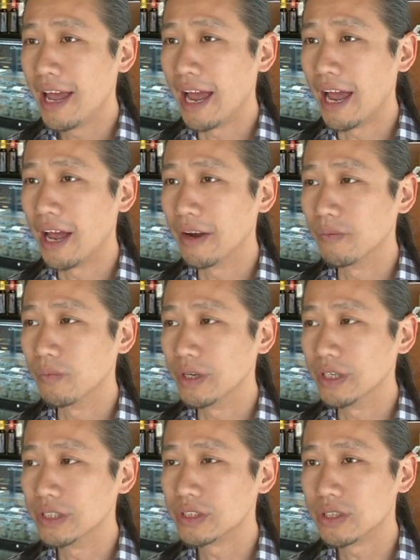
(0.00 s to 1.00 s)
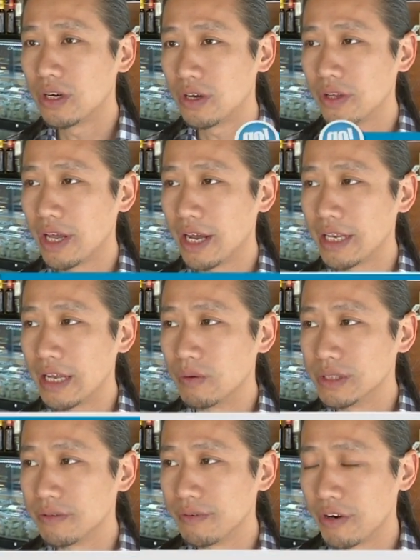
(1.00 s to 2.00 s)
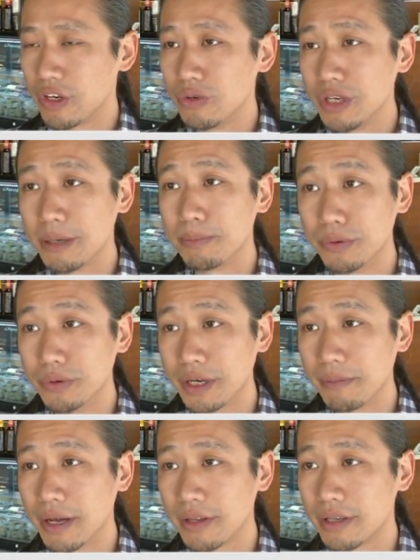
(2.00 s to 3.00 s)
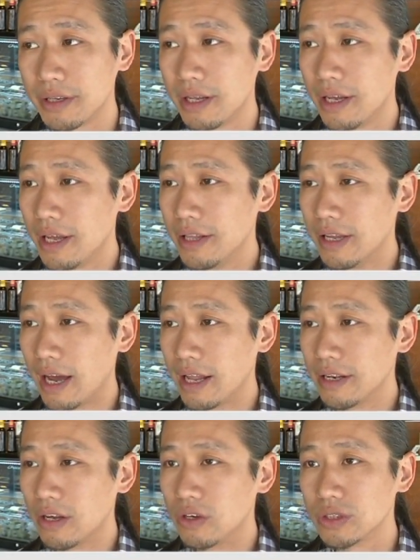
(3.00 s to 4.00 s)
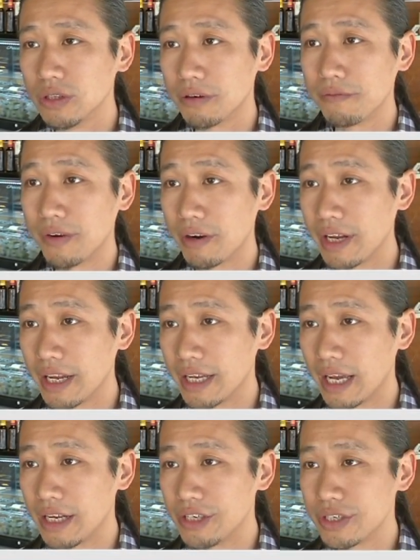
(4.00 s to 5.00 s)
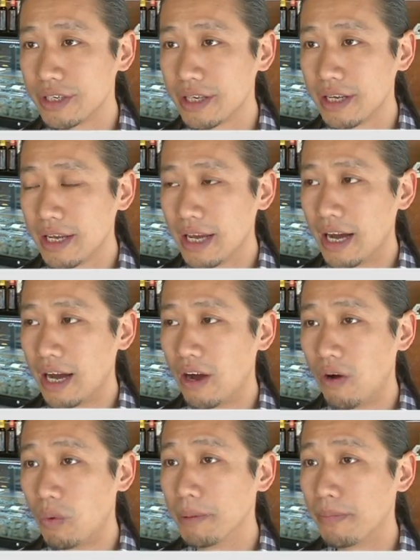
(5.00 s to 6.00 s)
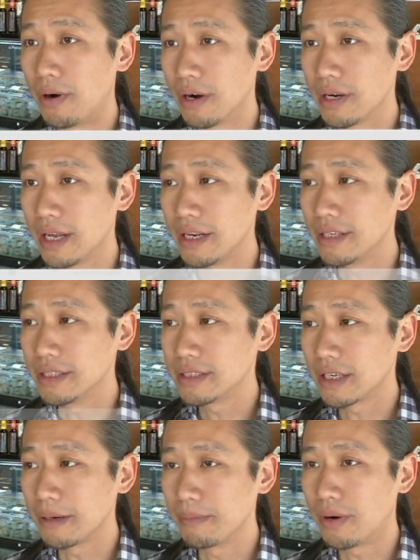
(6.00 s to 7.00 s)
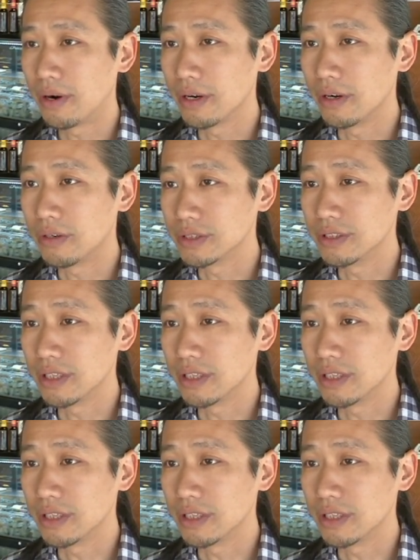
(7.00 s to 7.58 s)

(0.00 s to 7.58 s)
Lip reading: And we saw that it was a very unique brewing method that also looked very engaging on one part, and then the second part, it also